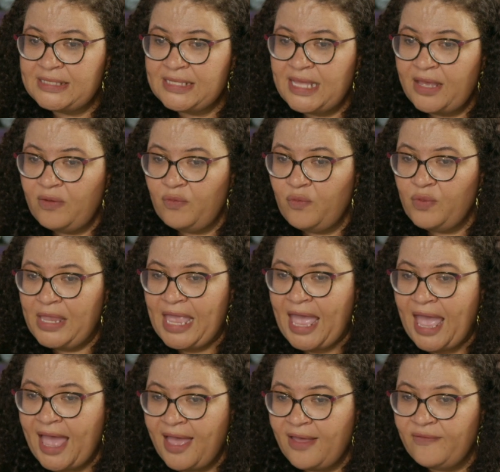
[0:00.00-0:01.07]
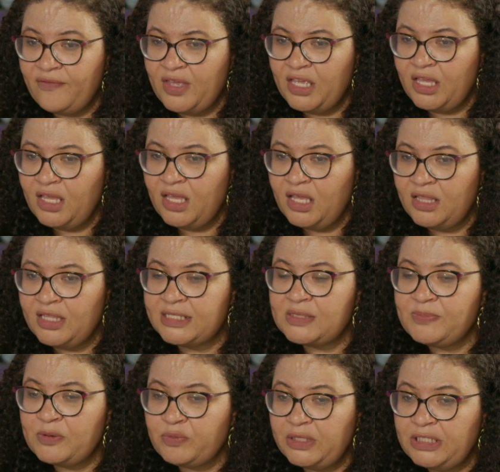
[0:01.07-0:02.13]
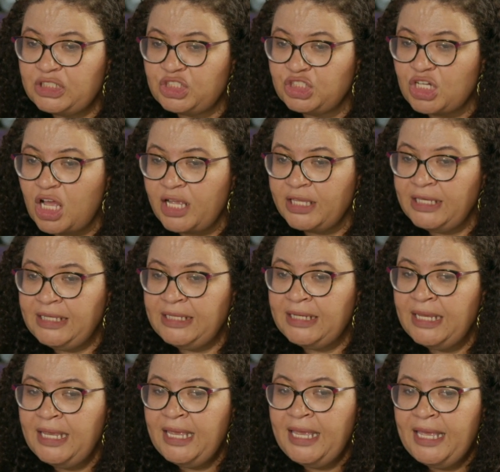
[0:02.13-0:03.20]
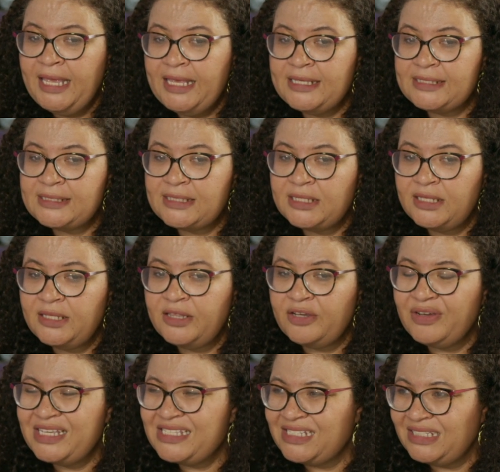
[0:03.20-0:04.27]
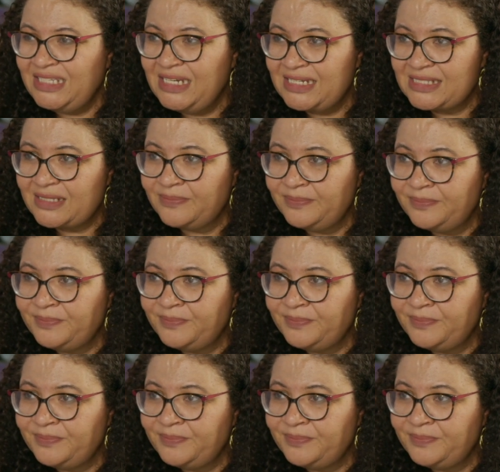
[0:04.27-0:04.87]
that we have that's been really shocking is there is elitism.